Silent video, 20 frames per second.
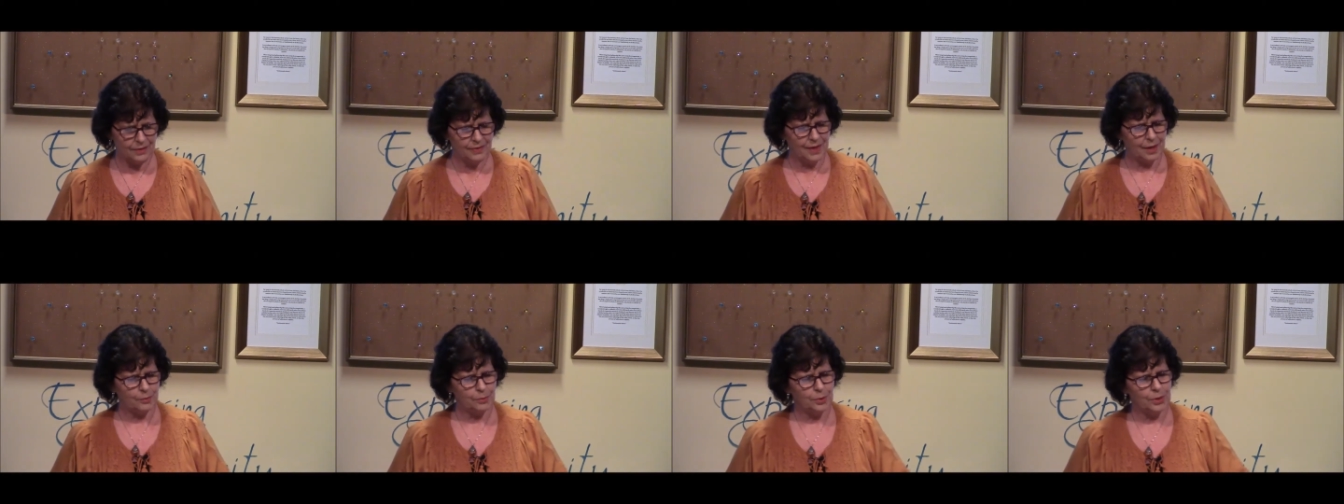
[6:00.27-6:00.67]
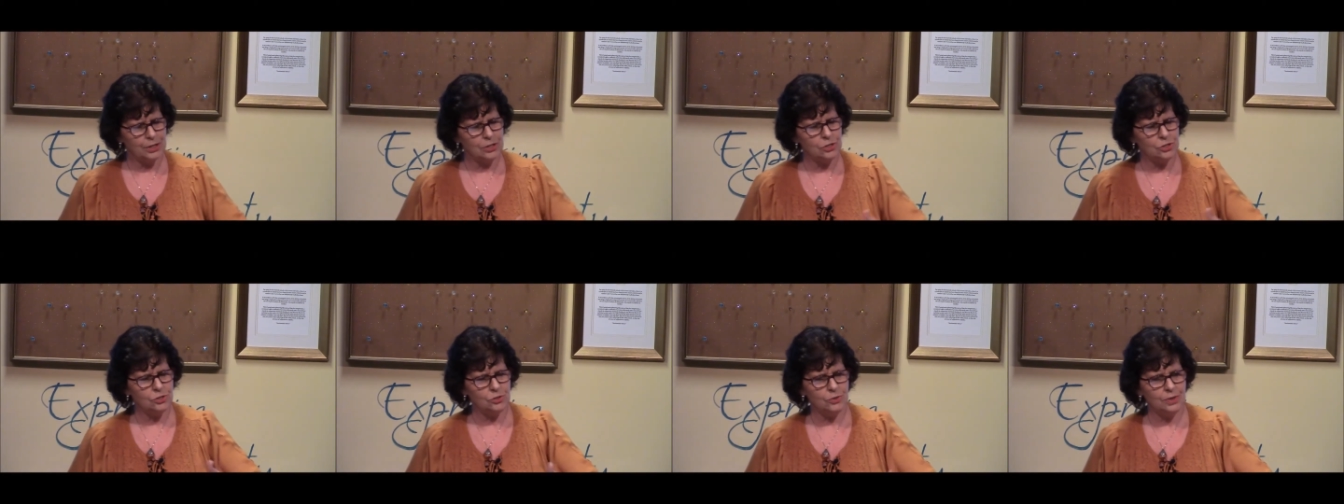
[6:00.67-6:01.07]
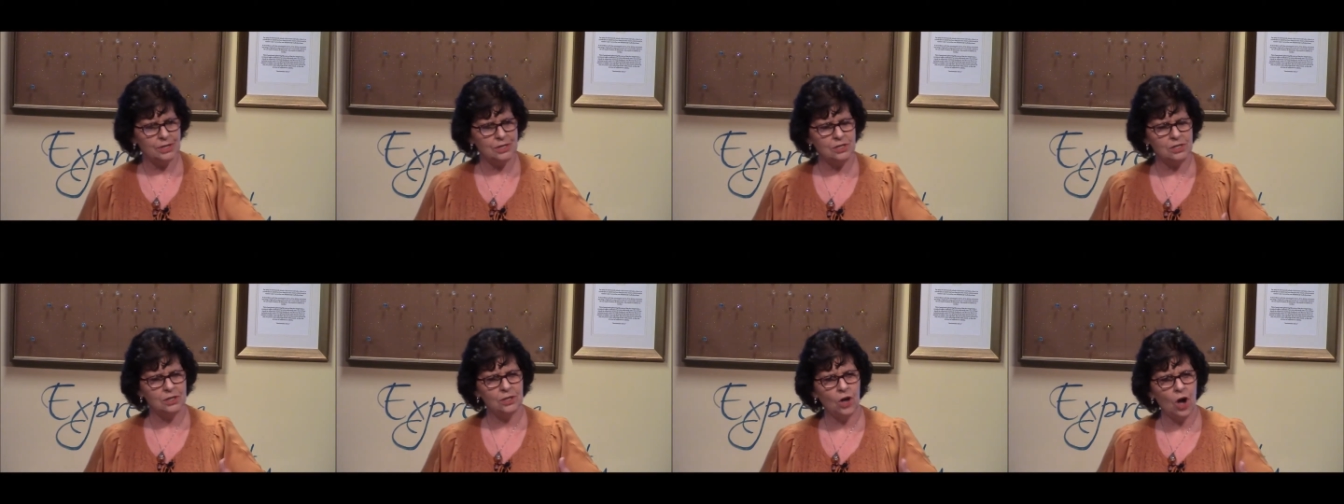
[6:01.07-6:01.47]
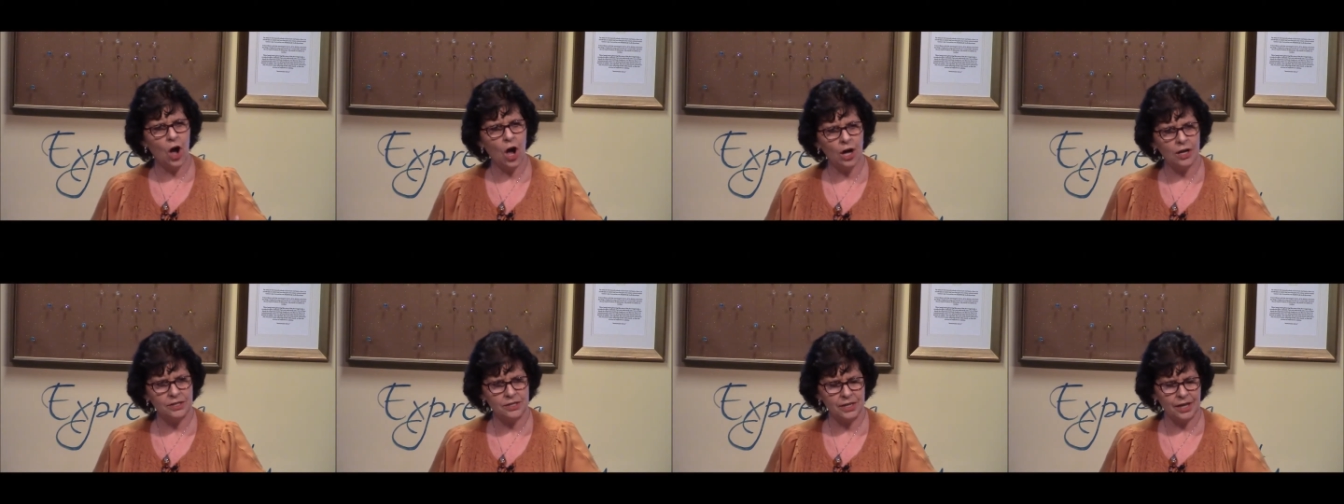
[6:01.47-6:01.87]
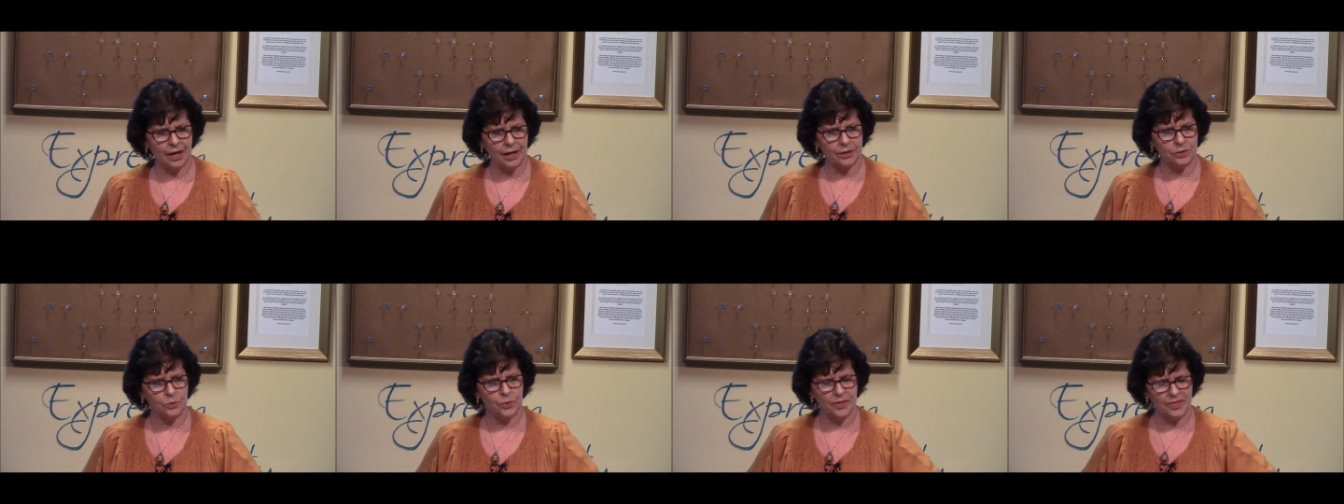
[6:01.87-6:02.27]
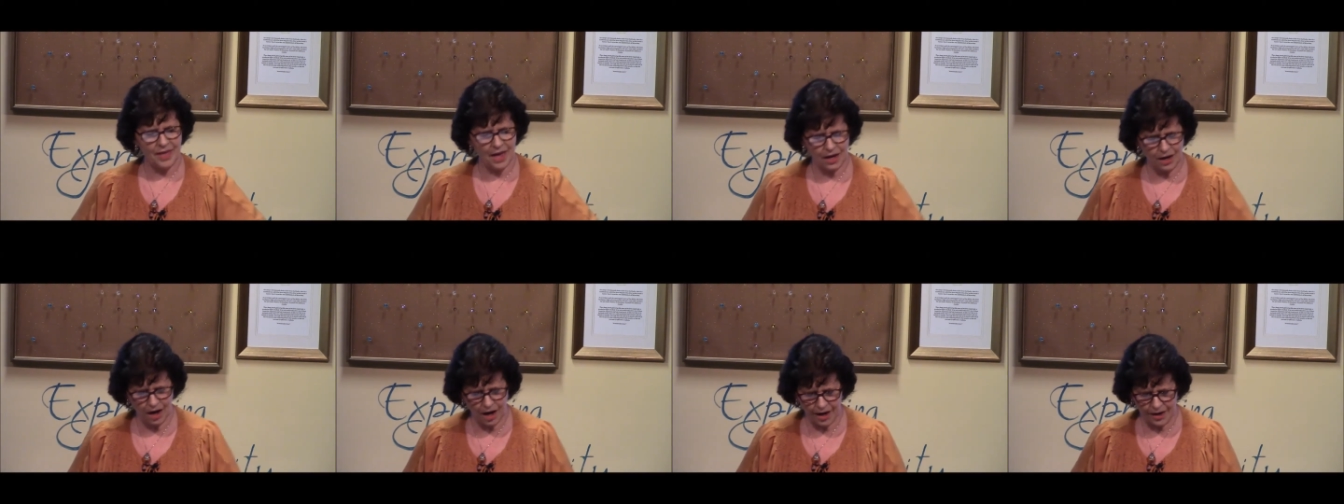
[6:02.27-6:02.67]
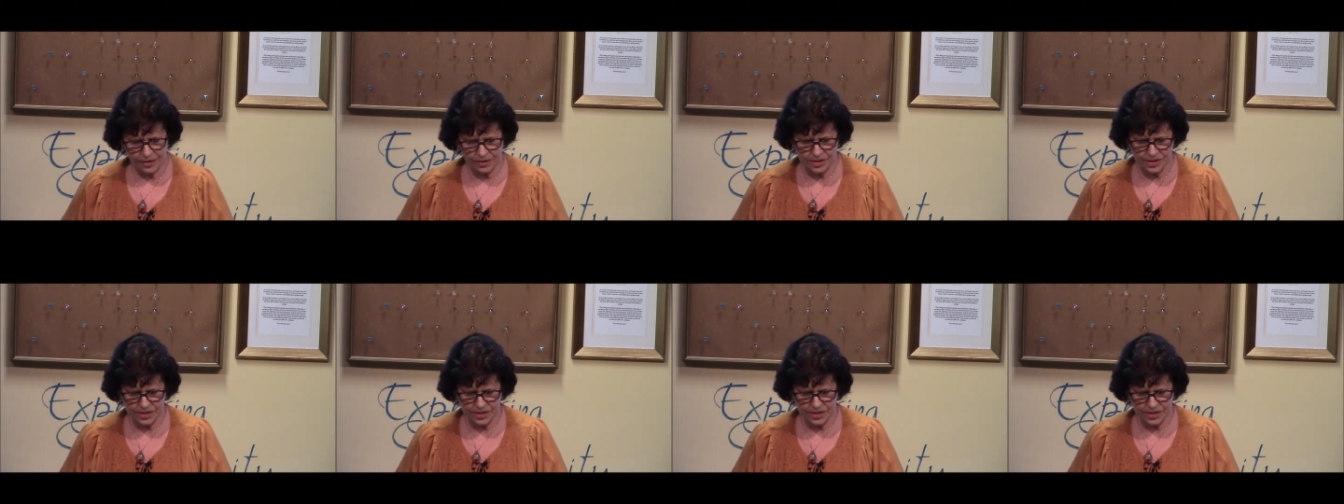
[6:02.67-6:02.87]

that brings you into contact with that higher